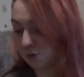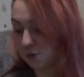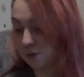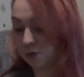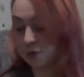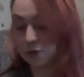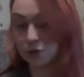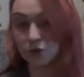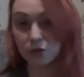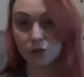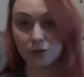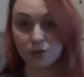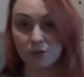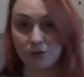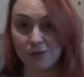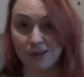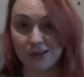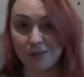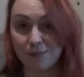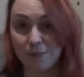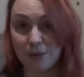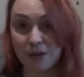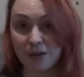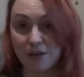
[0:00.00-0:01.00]
just to
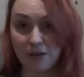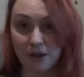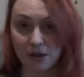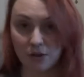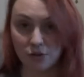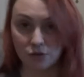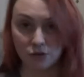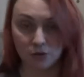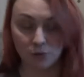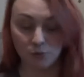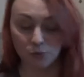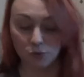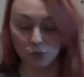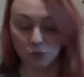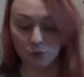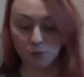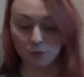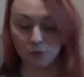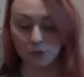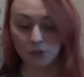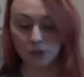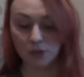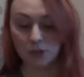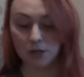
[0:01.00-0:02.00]
a bit of extra
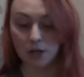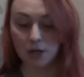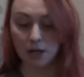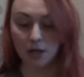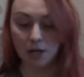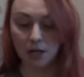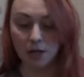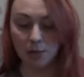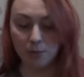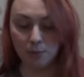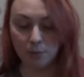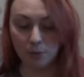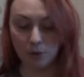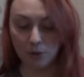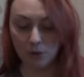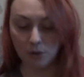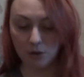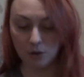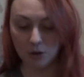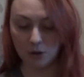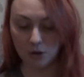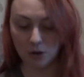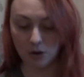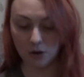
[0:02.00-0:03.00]
absorption.
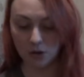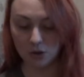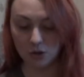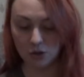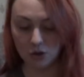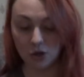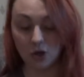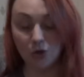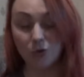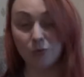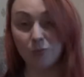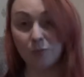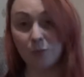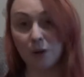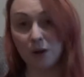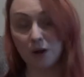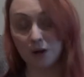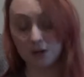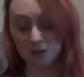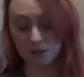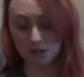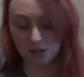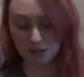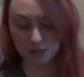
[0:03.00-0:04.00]
But I don't
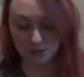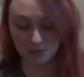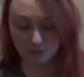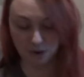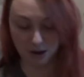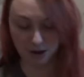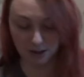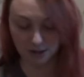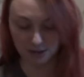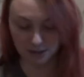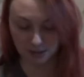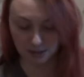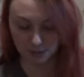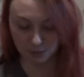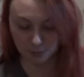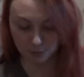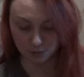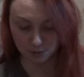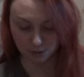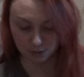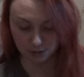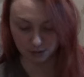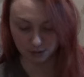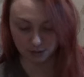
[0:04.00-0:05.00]
personally rate this
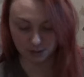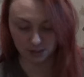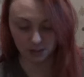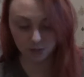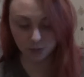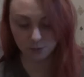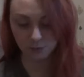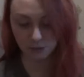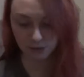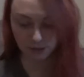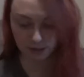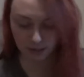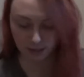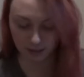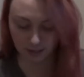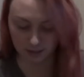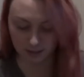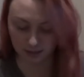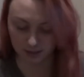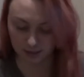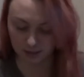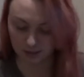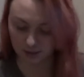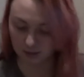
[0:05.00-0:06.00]
one. This one
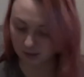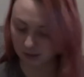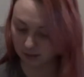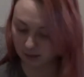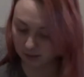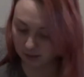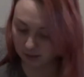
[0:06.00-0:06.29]
is